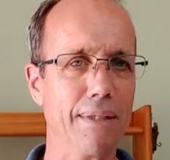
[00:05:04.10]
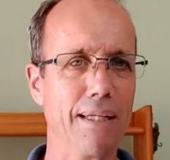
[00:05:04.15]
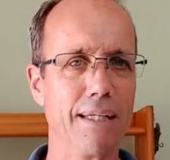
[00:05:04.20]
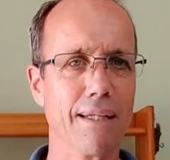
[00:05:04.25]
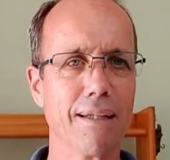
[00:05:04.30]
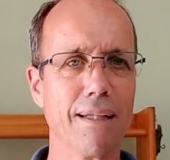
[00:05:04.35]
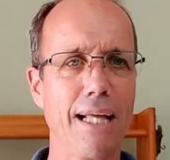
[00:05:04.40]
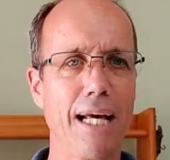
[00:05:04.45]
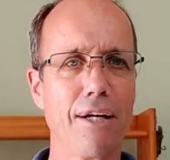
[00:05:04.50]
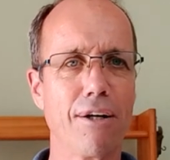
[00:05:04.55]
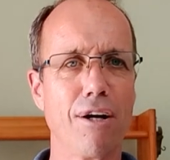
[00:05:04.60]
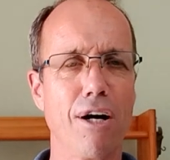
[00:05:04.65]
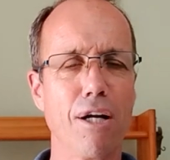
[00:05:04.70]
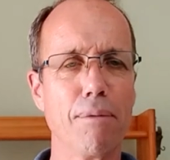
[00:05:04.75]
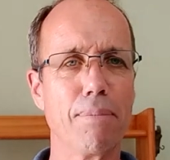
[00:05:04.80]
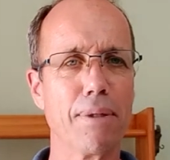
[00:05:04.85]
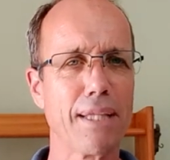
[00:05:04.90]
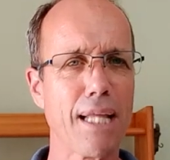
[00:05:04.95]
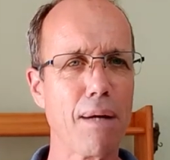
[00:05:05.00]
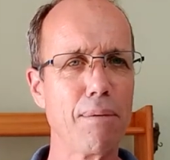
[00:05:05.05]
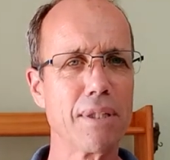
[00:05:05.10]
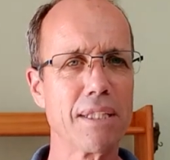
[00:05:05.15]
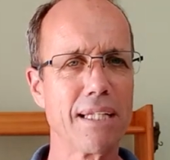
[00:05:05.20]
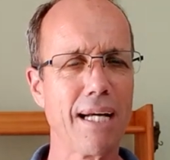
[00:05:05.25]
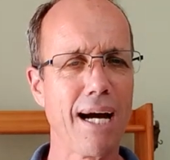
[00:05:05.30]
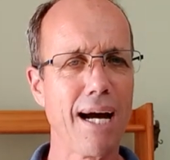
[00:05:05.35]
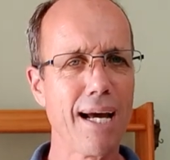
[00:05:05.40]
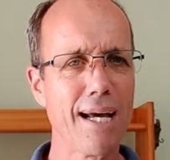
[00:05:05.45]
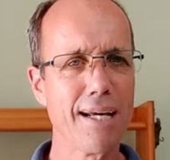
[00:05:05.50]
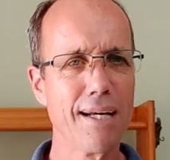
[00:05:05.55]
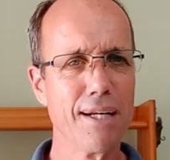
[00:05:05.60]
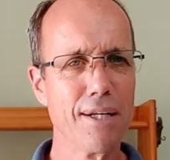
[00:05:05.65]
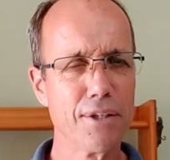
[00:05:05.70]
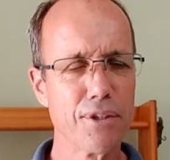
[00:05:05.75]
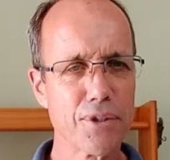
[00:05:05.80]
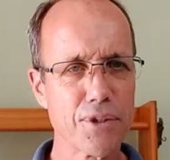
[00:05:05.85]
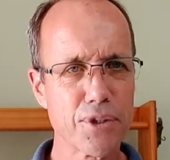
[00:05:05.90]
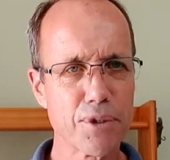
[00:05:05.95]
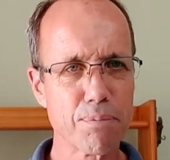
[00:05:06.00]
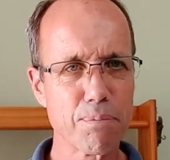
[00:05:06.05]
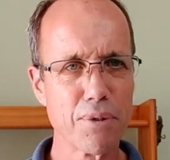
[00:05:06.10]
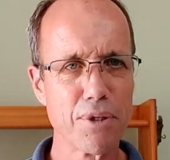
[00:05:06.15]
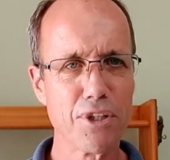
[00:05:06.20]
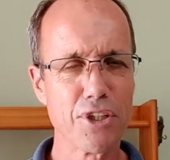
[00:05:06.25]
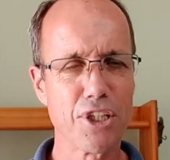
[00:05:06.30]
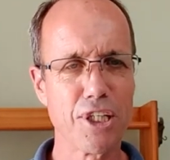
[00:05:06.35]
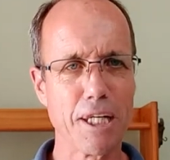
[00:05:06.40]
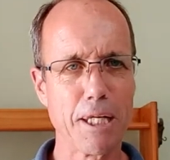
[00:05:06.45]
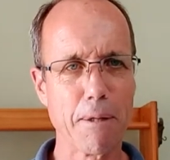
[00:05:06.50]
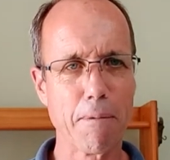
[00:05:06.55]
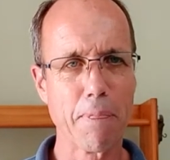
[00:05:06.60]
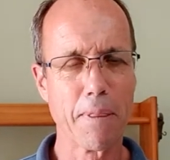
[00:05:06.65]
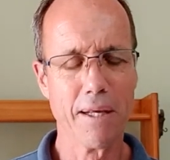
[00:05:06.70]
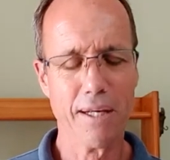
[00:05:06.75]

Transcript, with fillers: a little later on, but they would die spiritually.